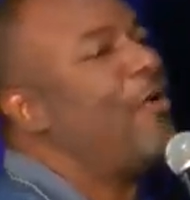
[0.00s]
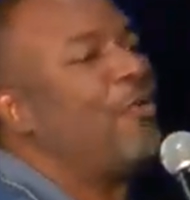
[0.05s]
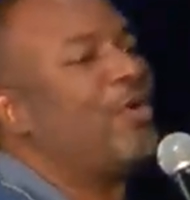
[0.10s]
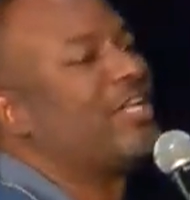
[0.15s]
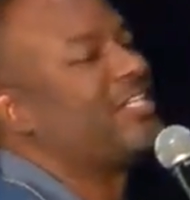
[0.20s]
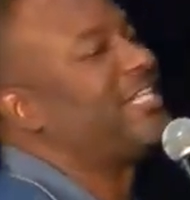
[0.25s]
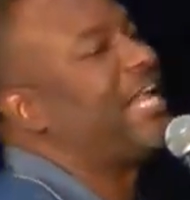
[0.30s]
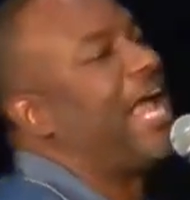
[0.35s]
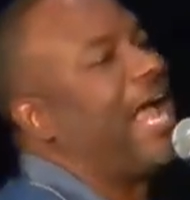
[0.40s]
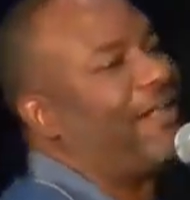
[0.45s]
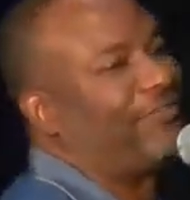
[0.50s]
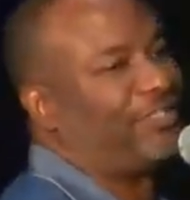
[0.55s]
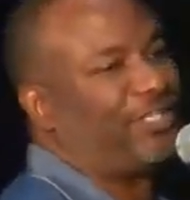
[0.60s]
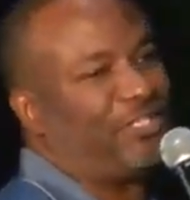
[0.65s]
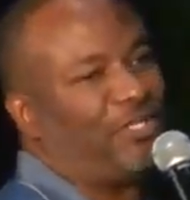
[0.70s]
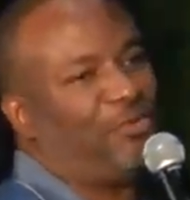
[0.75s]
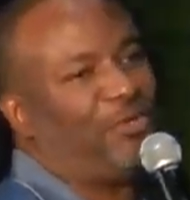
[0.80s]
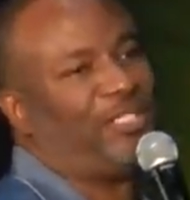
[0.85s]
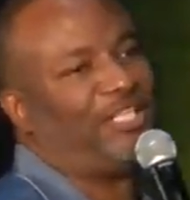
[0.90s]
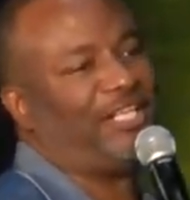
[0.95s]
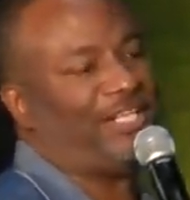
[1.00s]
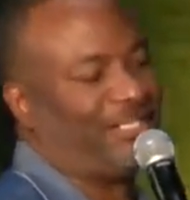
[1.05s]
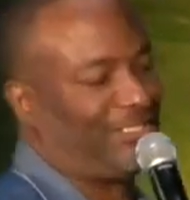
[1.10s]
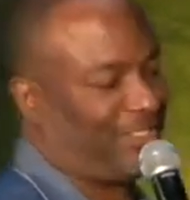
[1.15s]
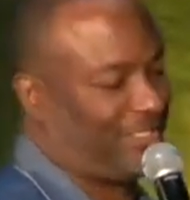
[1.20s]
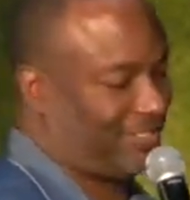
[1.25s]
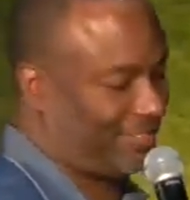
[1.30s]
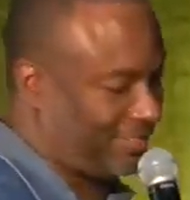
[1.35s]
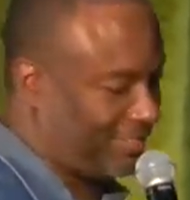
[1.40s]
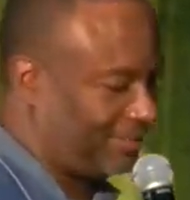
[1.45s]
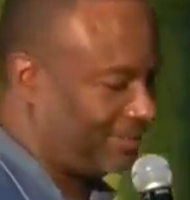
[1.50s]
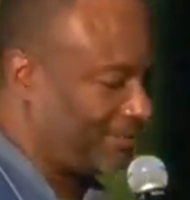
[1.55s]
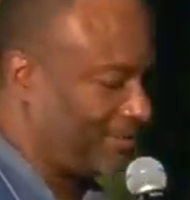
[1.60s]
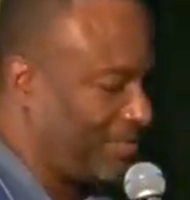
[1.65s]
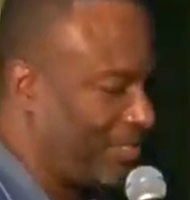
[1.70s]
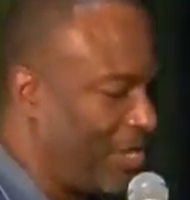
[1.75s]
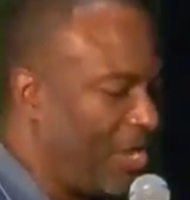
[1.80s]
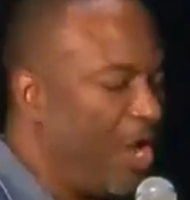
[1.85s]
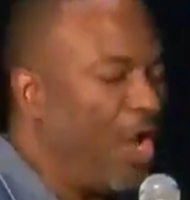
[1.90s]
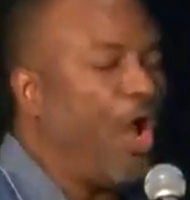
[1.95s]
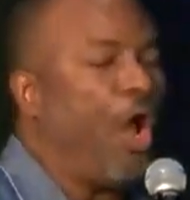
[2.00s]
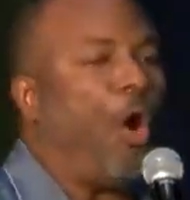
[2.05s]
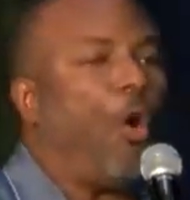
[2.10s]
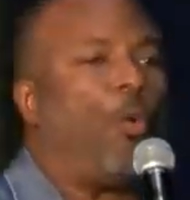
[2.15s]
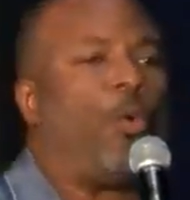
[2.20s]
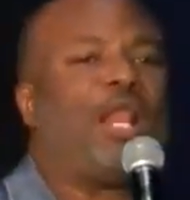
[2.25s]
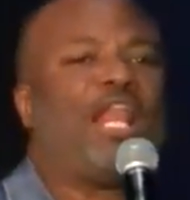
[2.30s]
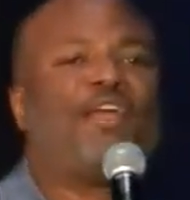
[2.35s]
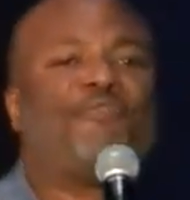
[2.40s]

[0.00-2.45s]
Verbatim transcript: what does that have to do with this? Well,